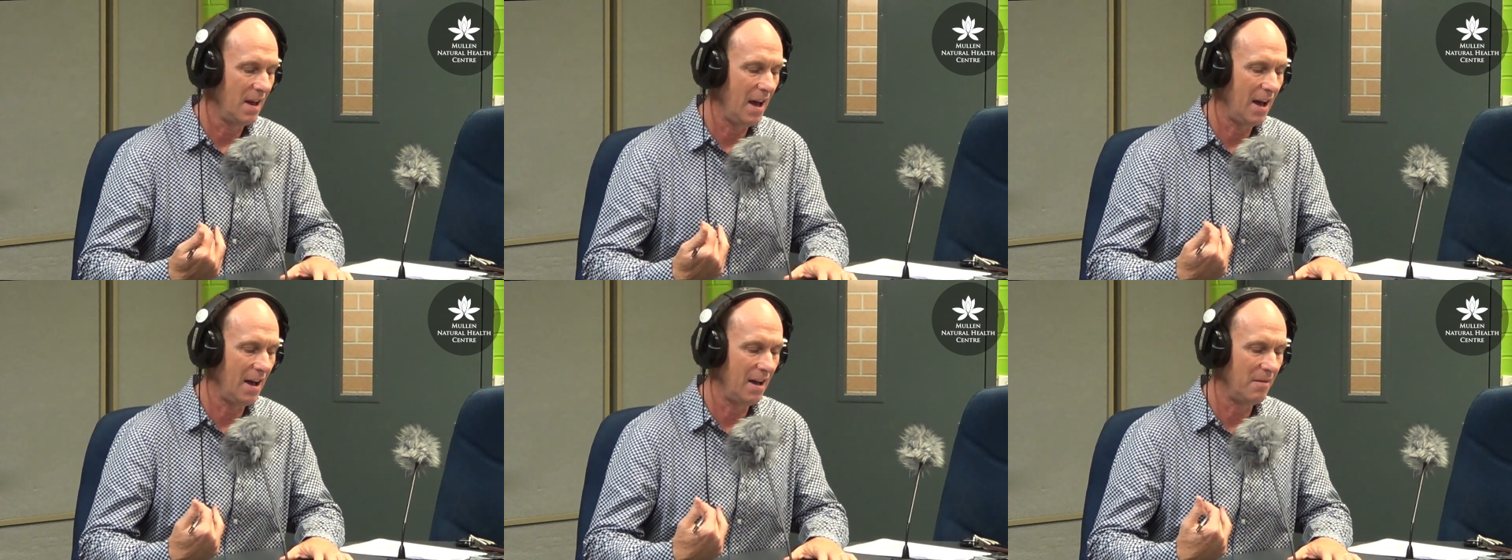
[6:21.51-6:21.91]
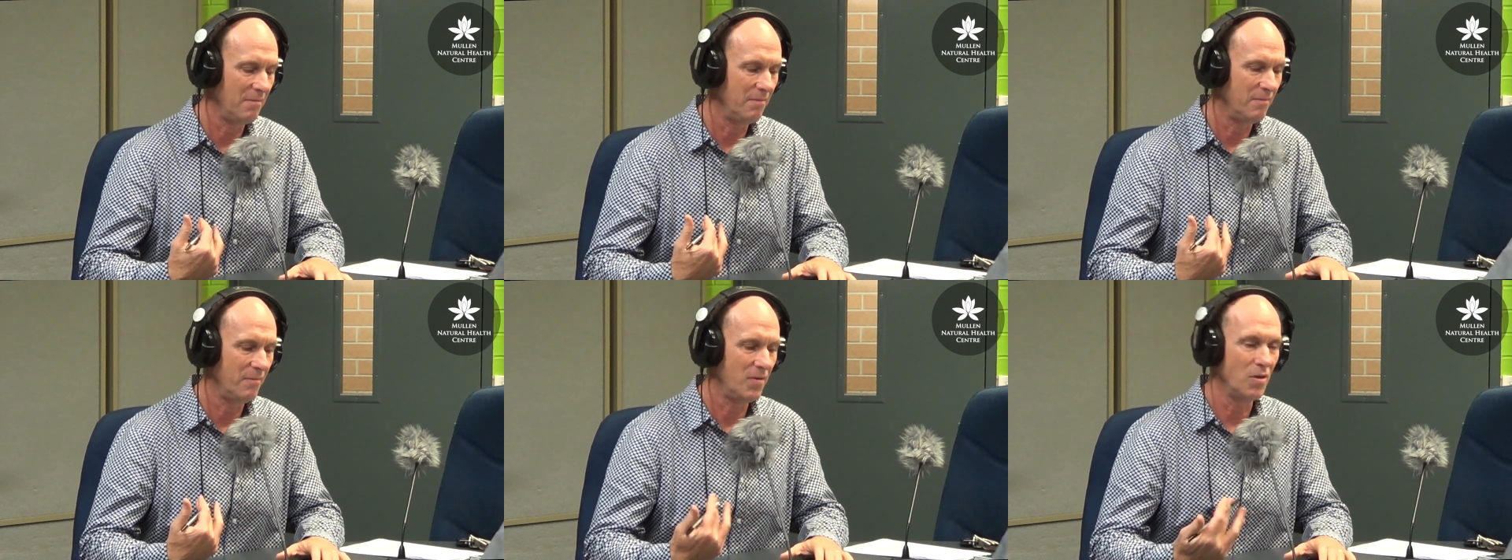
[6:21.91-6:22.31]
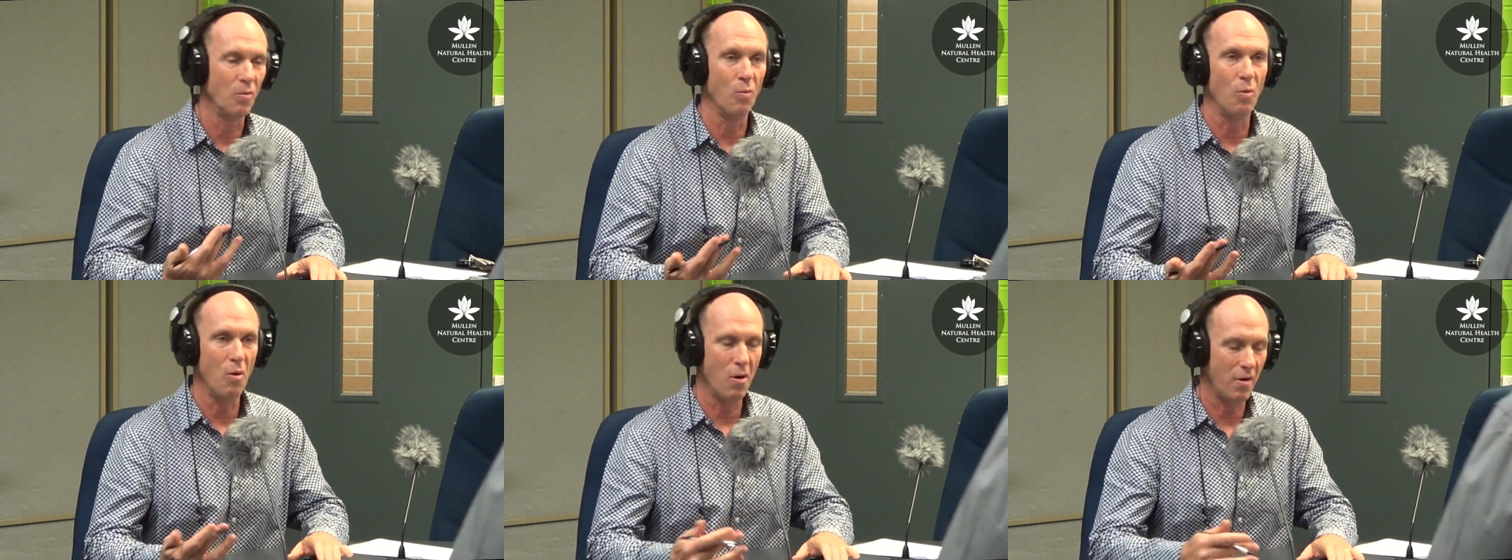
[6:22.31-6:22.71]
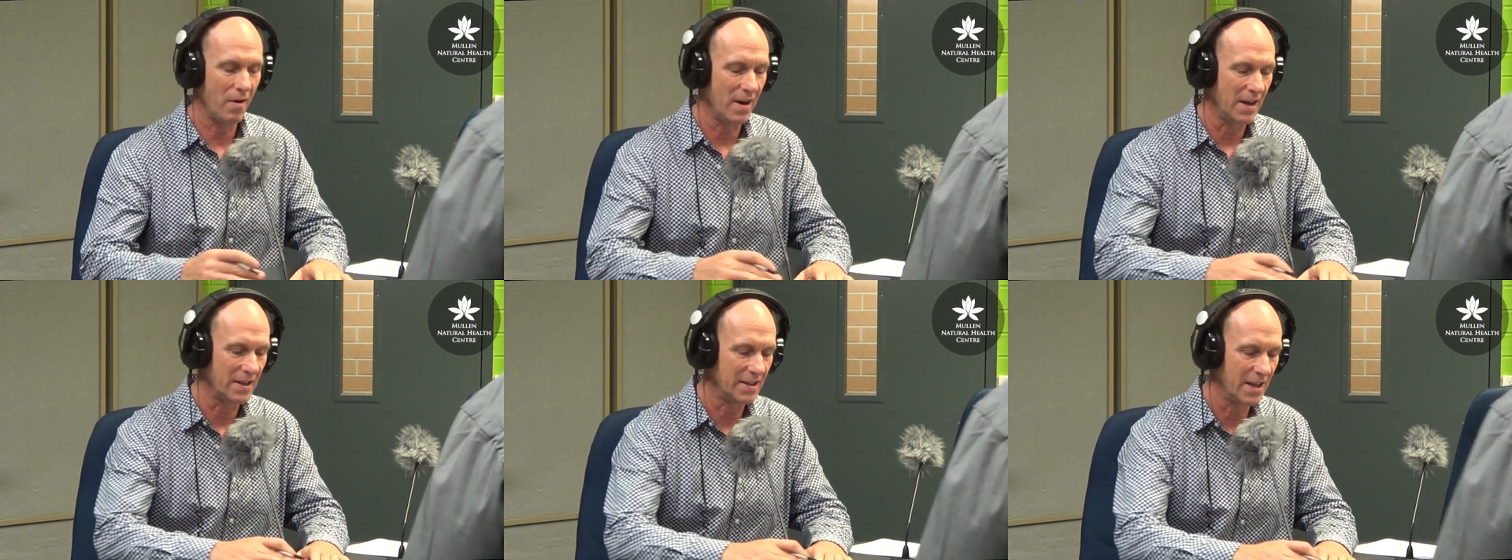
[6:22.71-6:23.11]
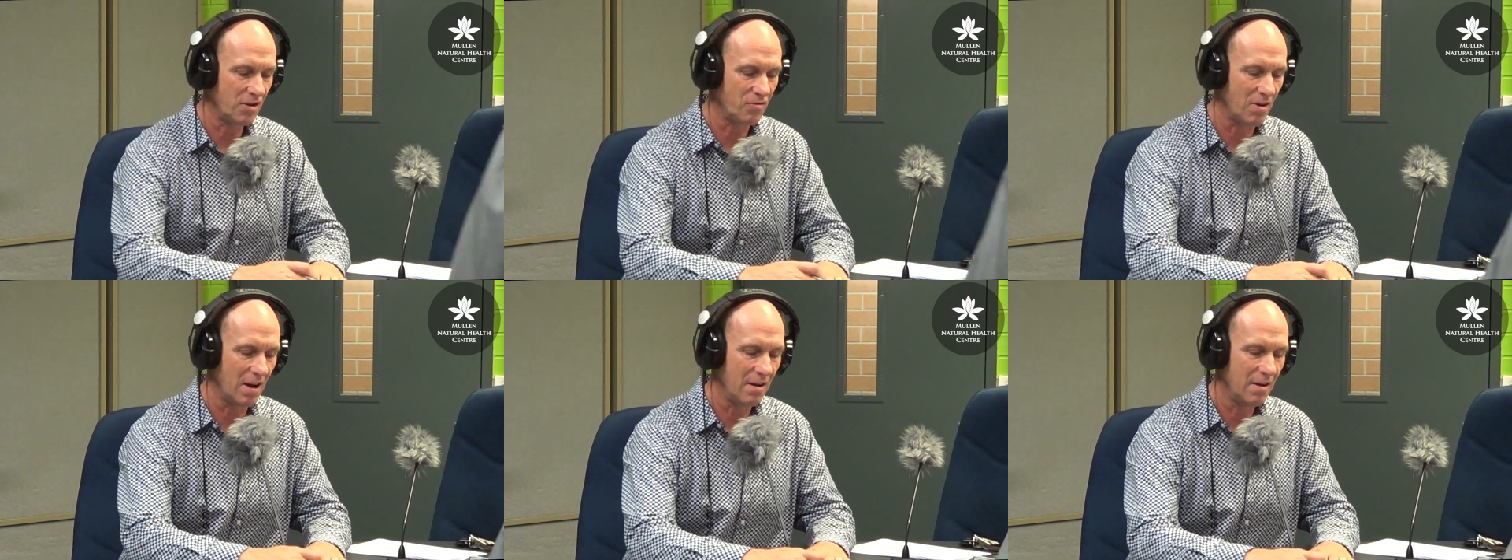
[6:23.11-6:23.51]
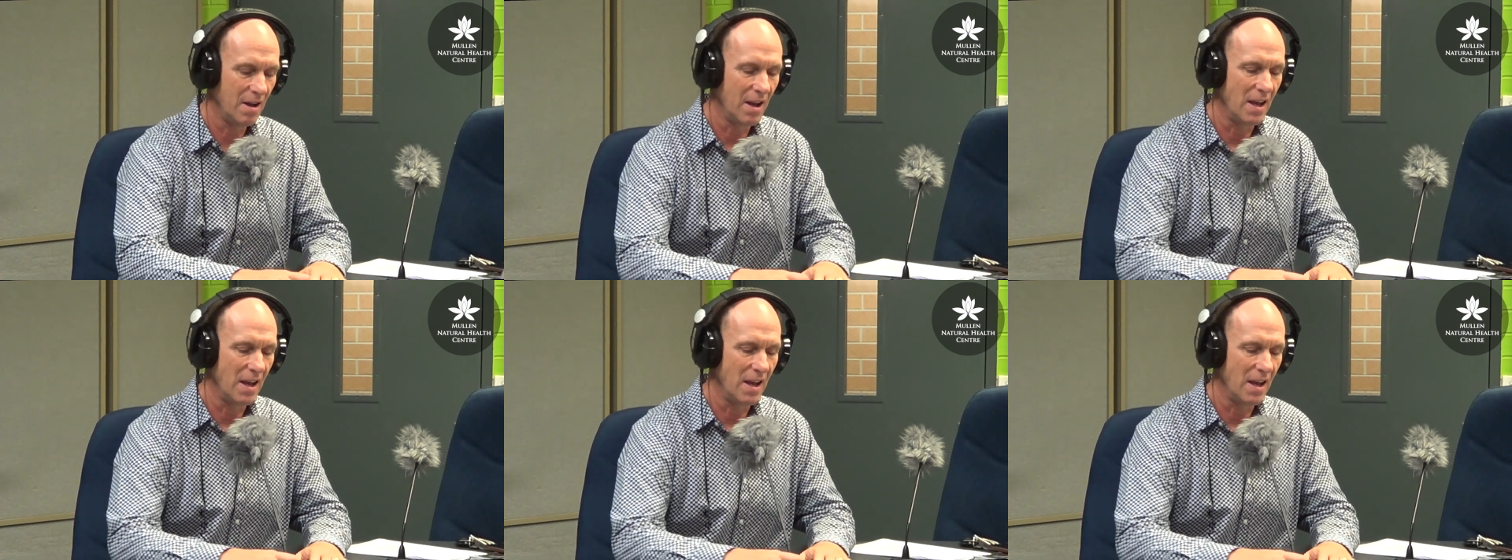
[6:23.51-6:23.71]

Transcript: you water it, etc.,